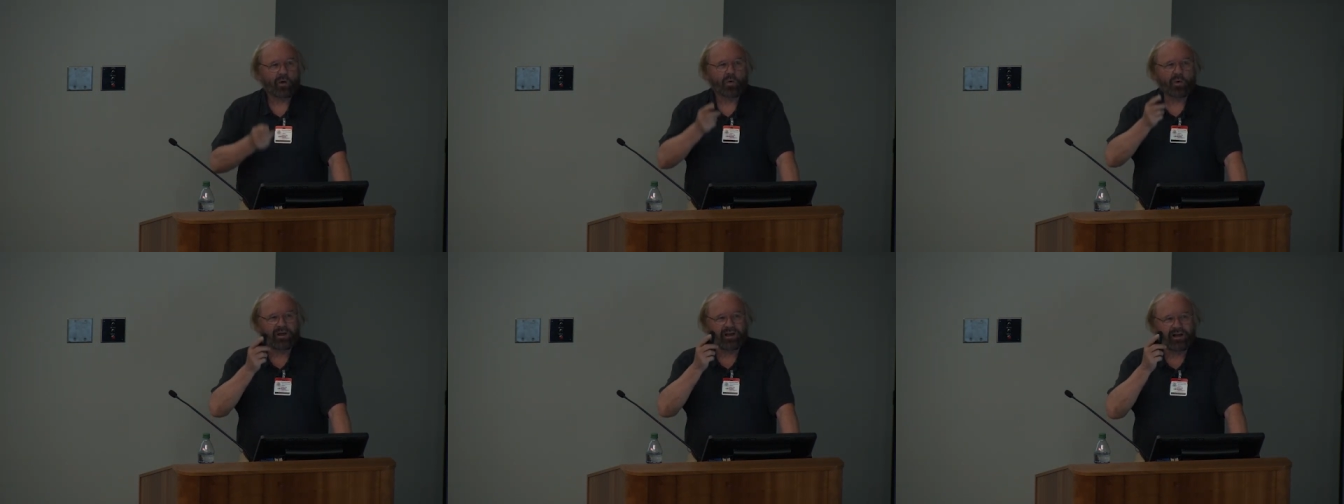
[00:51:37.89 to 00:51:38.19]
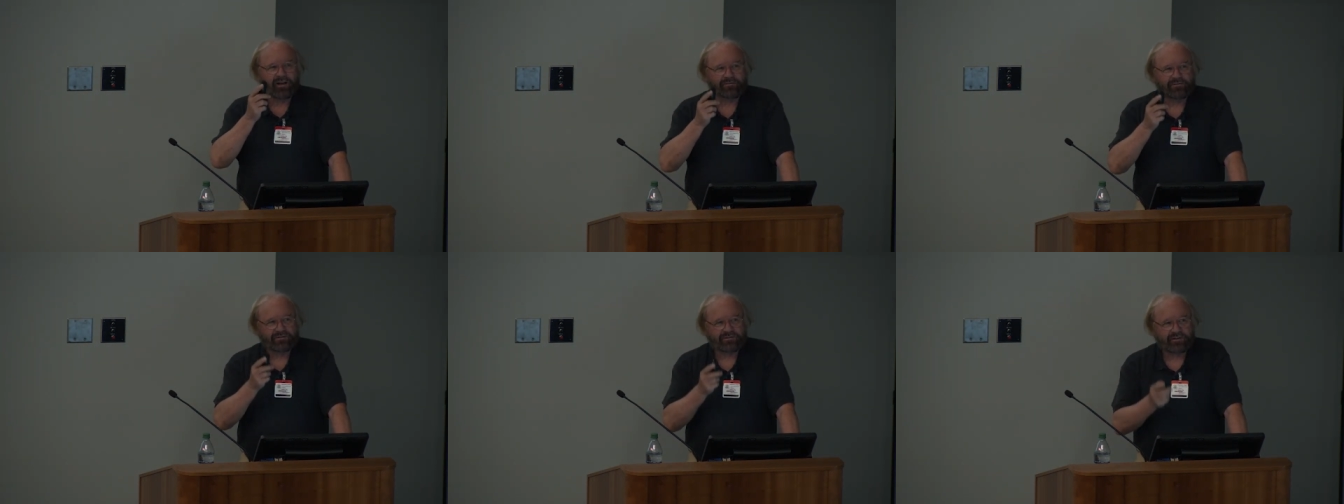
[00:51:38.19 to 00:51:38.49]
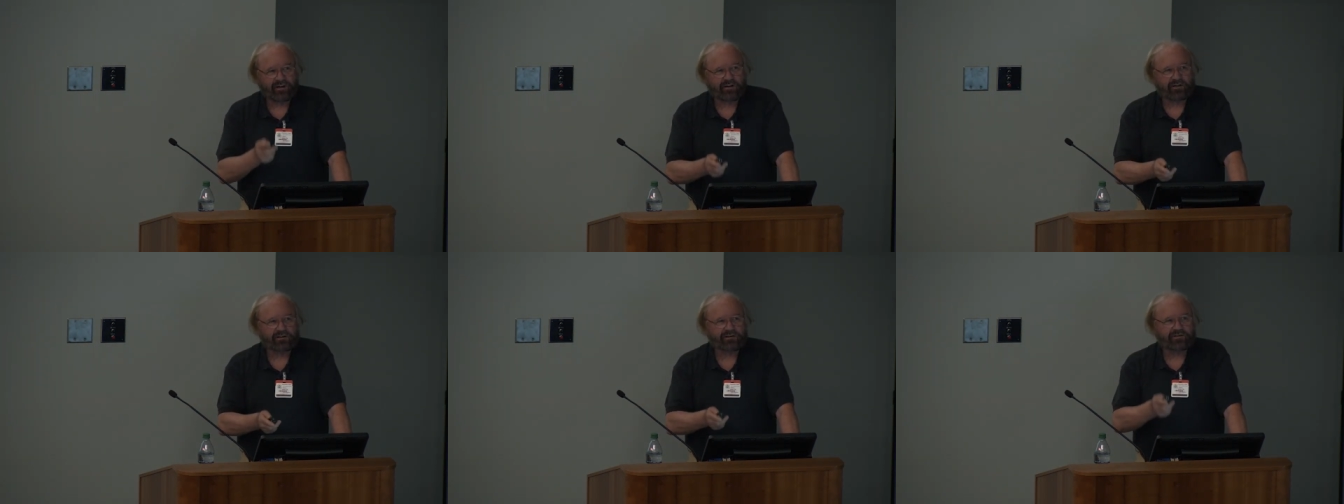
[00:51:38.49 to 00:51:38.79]
We have
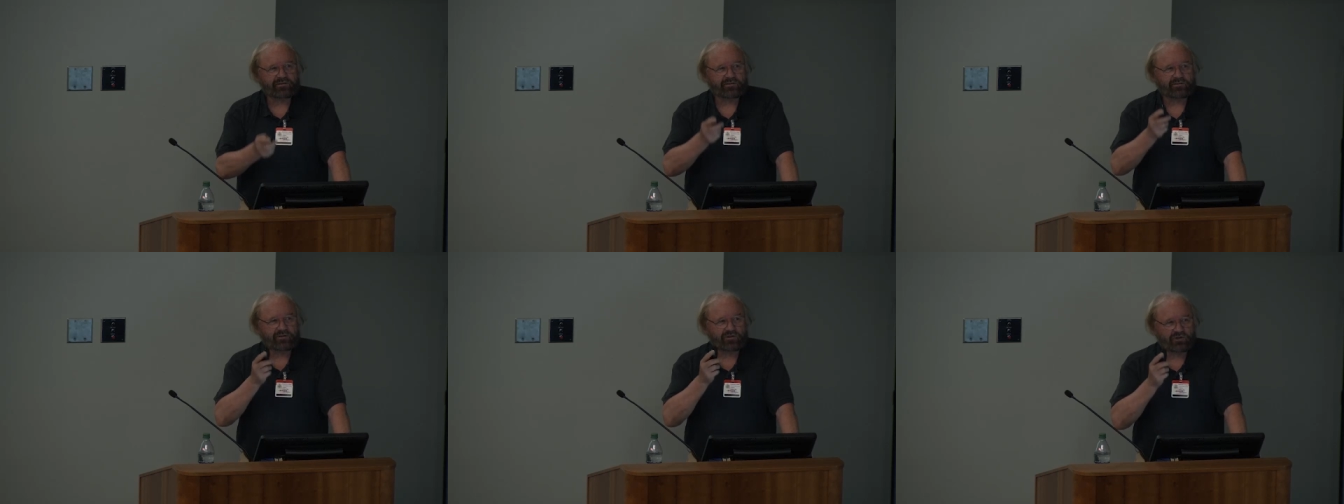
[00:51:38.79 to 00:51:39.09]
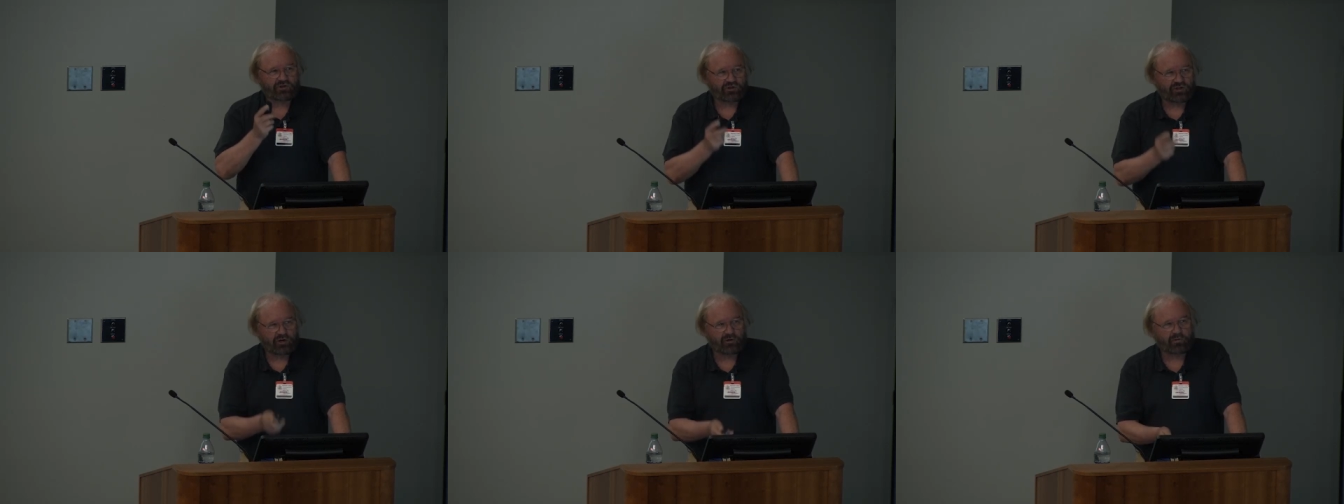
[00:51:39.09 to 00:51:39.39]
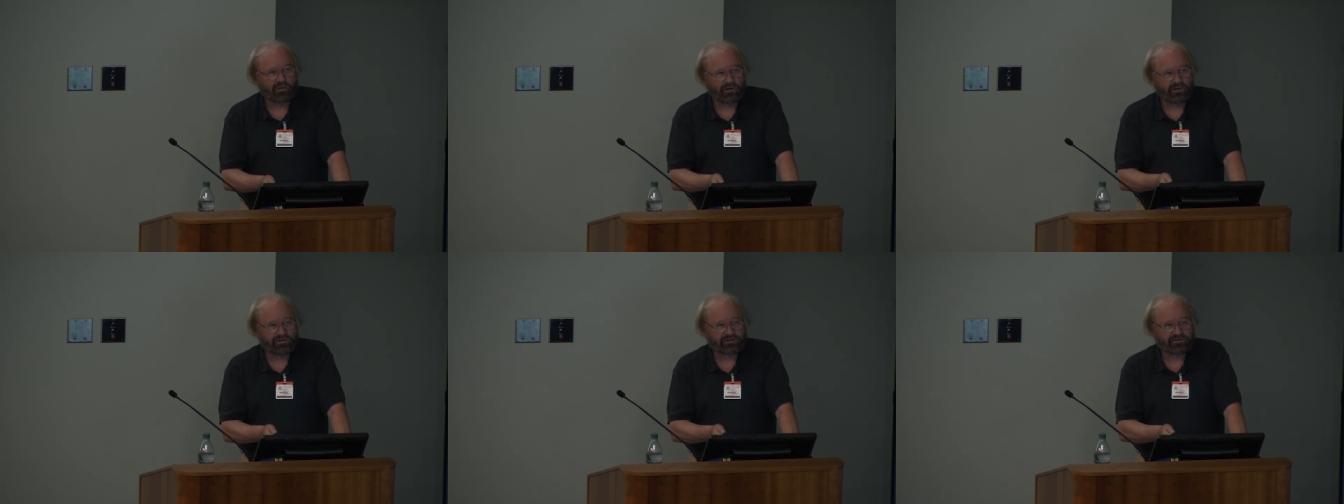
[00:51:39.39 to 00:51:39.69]
studies to
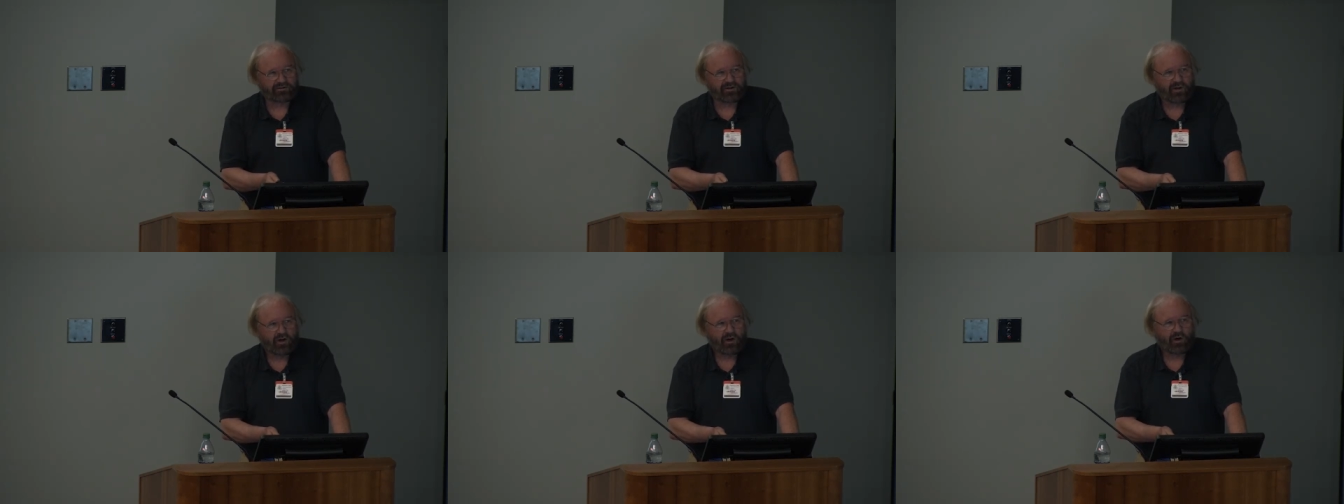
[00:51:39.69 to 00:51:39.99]
show this.